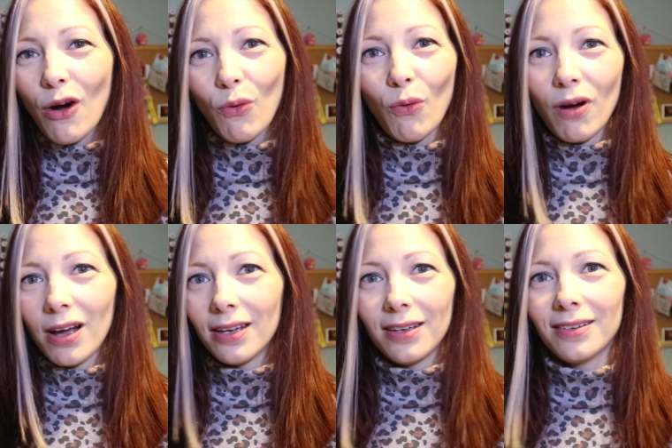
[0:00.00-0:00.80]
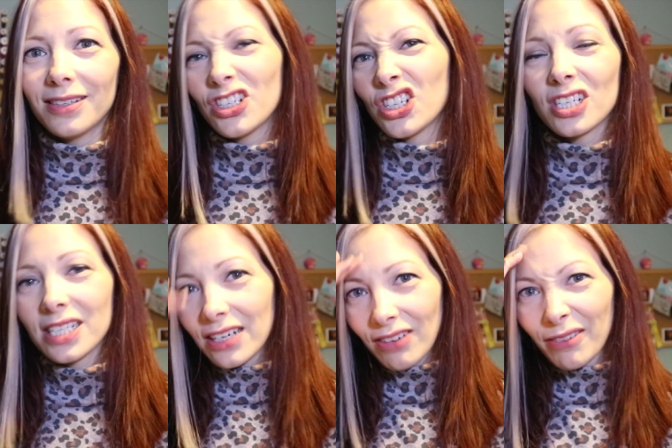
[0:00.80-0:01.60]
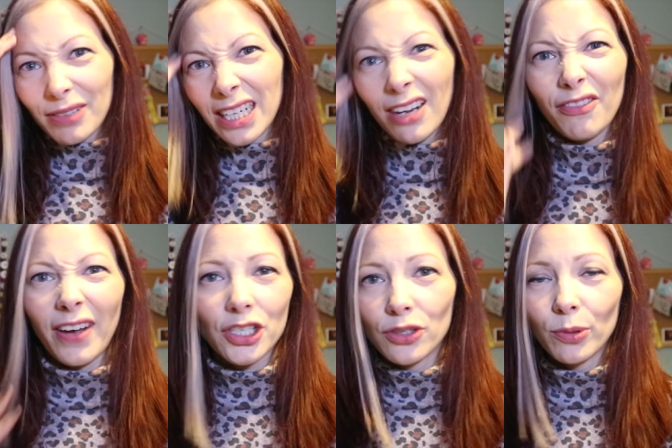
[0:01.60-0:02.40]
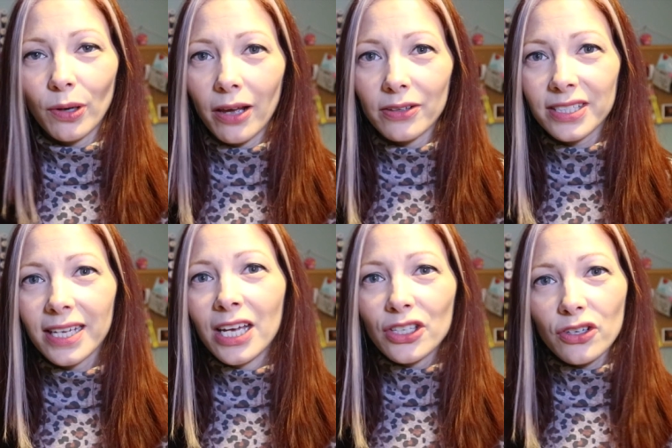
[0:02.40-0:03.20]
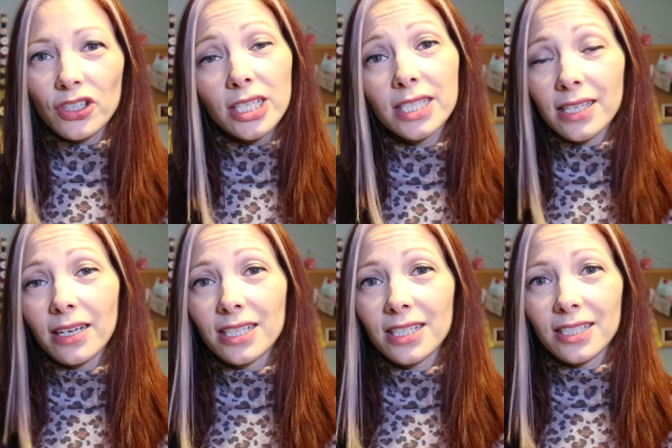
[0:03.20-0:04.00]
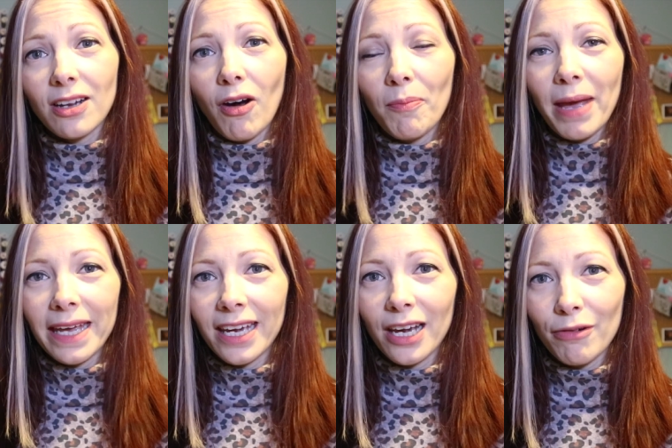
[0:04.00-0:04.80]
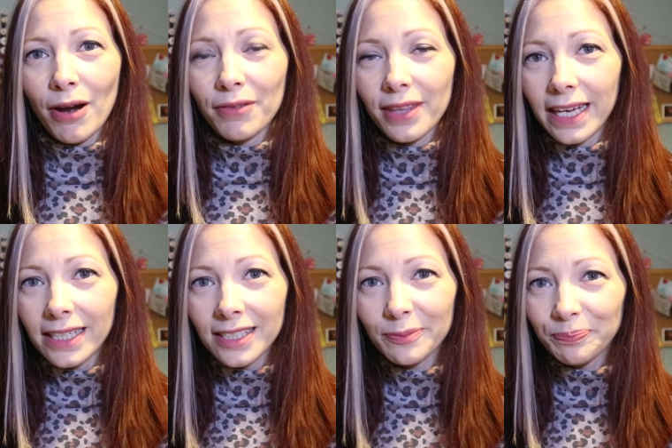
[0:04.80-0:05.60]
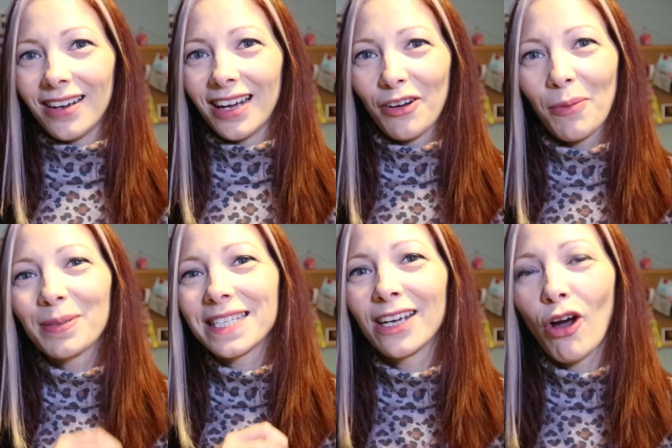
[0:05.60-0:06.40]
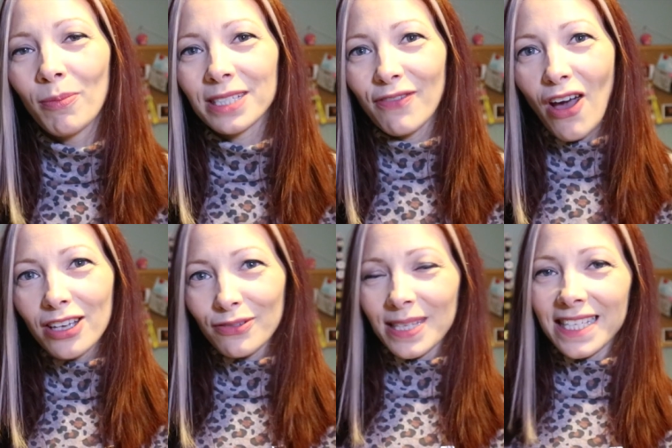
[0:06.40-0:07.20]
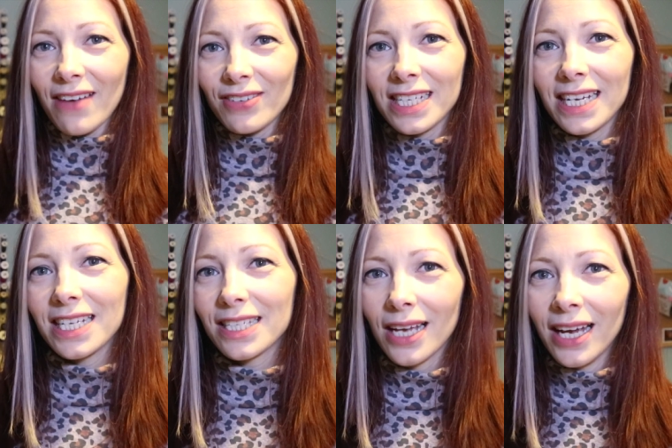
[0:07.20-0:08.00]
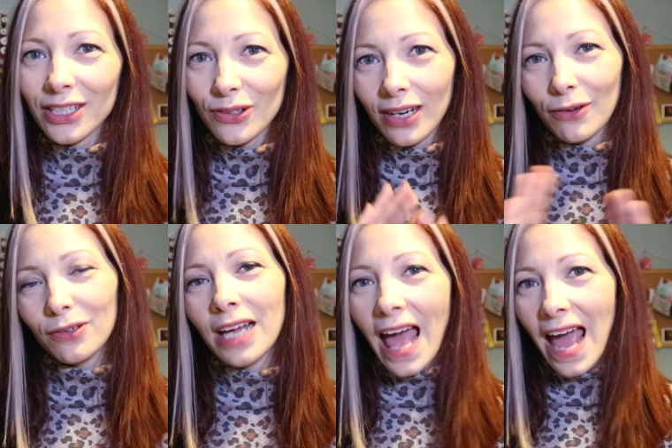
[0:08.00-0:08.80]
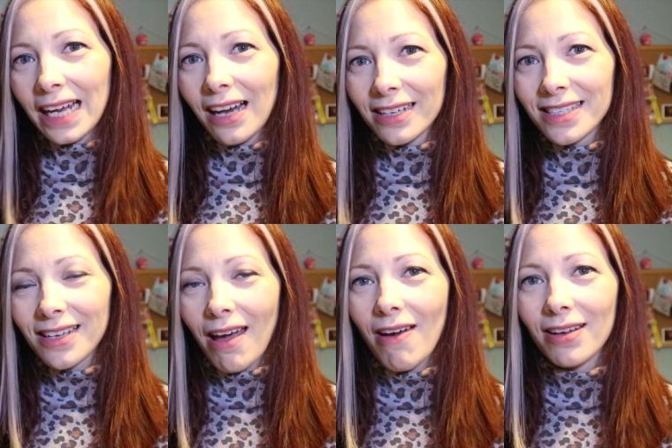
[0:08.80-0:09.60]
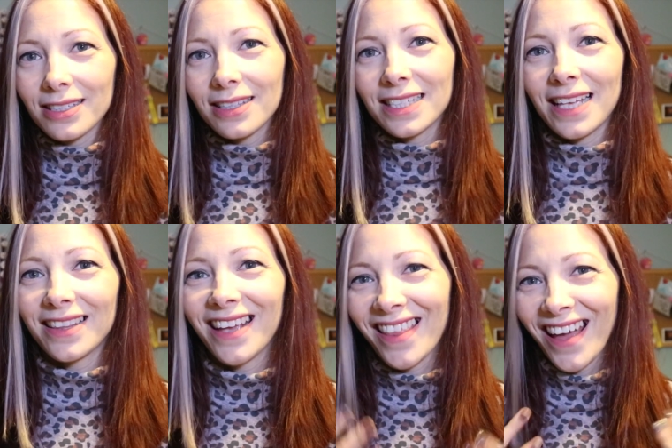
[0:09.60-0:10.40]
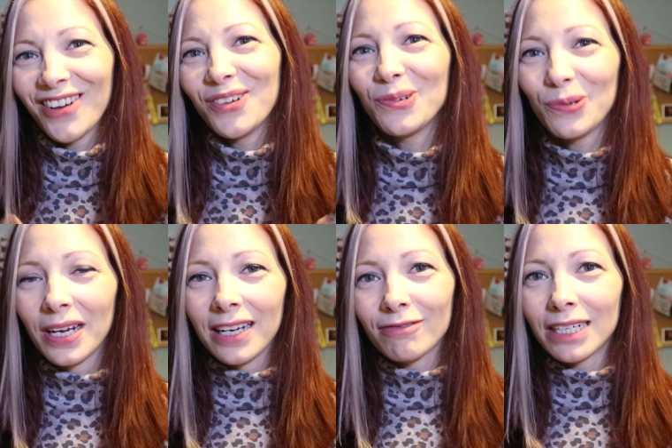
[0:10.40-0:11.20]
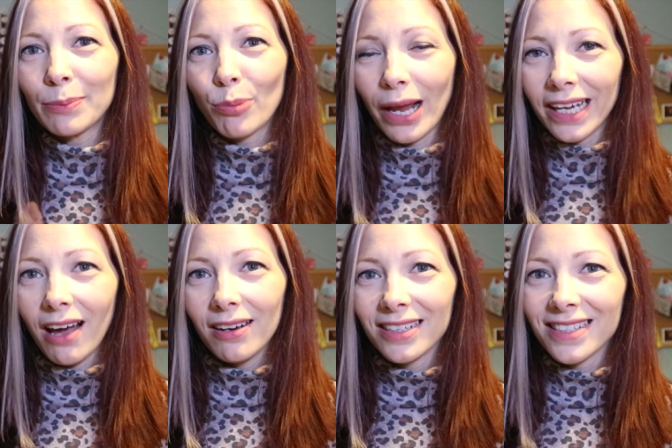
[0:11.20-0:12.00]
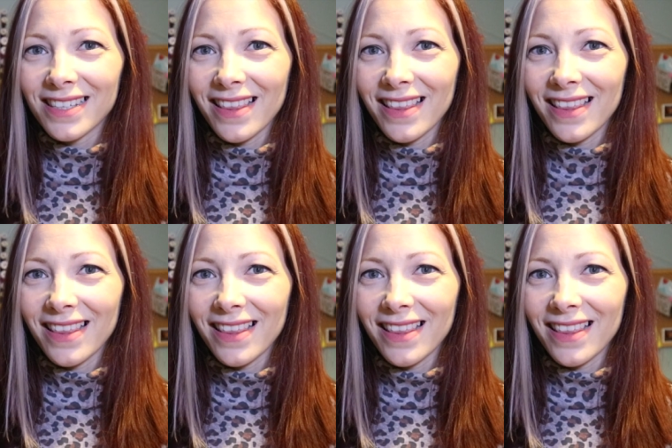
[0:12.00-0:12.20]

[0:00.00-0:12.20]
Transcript: or she just had like really unfashionable clothes. So she decided to start making her own things. And I remember seeing garments of hers from the 70s, sort of little A-line skirts and this, that and the other, and all really bright colours